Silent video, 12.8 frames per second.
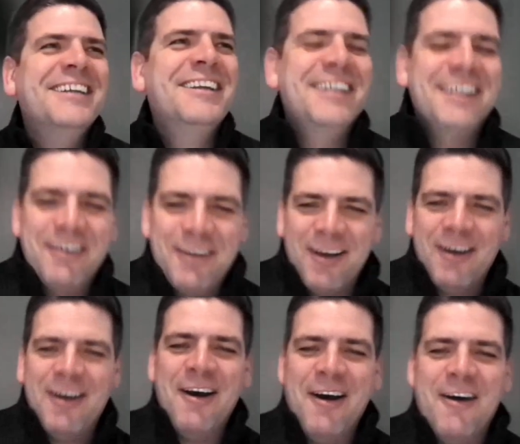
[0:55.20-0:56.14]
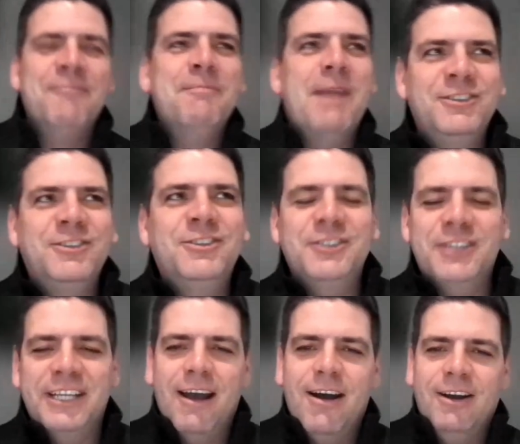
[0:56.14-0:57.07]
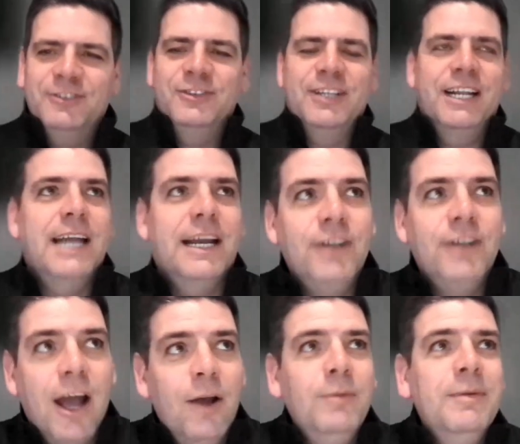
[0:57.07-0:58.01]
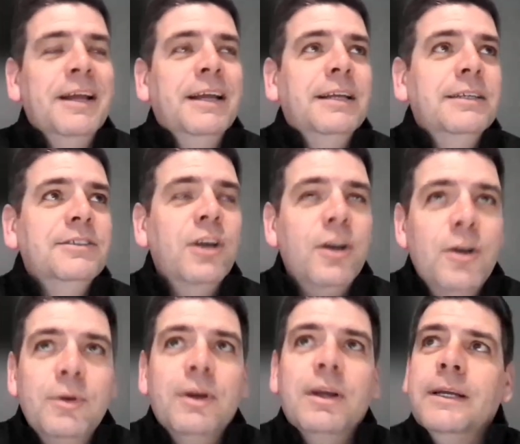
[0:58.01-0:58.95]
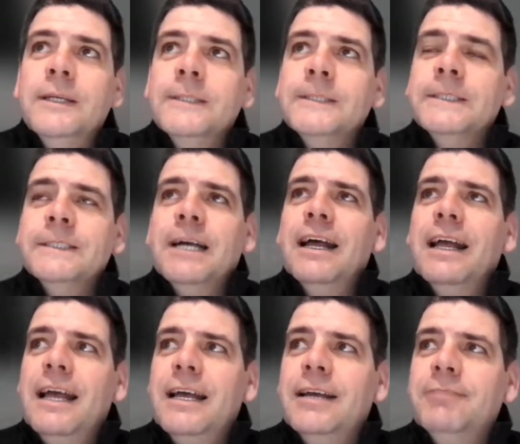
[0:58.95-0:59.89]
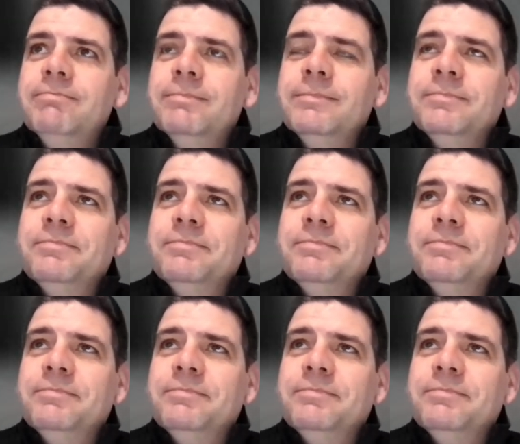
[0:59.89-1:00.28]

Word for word: I've mastered the art of delegating. No, so, as